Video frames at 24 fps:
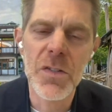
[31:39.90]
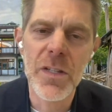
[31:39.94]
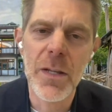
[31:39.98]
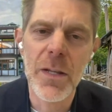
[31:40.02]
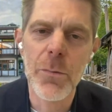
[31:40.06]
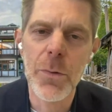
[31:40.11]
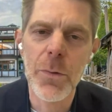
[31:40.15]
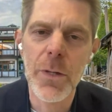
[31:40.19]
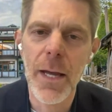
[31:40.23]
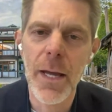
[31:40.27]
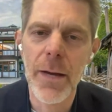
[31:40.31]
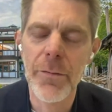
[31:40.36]

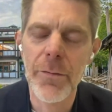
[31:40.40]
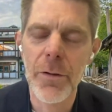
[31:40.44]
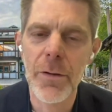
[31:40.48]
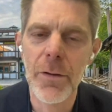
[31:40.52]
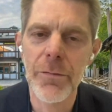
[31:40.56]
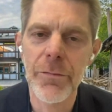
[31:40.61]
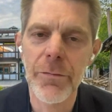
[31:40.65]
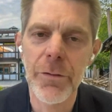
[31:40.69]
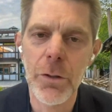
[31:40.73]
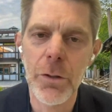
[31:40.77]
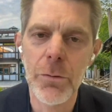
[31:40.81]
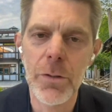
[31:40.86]
is that we
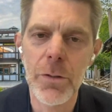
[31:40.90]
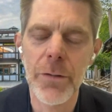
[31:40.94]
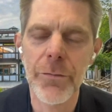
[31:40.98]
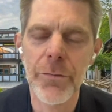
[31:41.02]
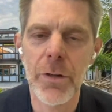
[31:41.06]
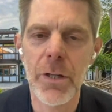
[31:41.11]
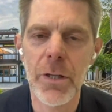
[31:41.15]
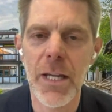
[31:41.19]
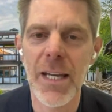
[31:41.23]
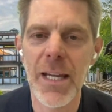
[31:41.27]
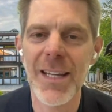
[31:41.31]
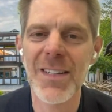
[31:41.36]
have a
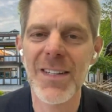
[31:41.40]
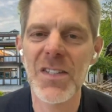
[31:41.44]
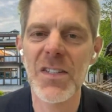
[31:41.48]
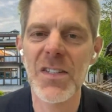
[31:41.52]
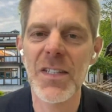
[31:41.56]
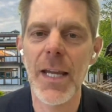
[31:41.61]
few different